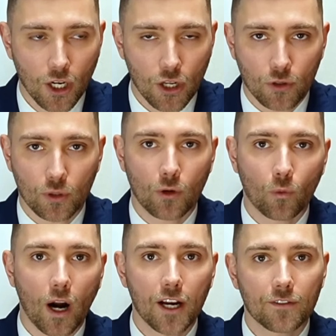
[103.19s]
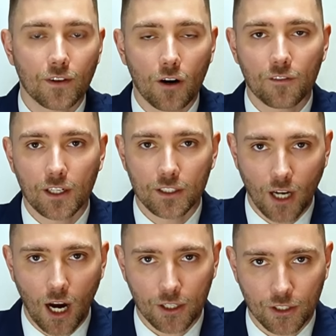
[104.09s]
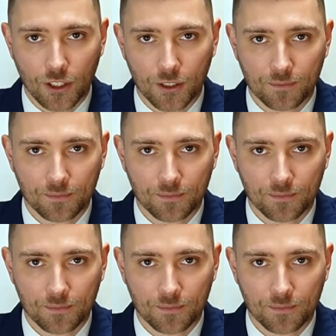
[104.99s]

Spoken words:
through the wife of a doctor.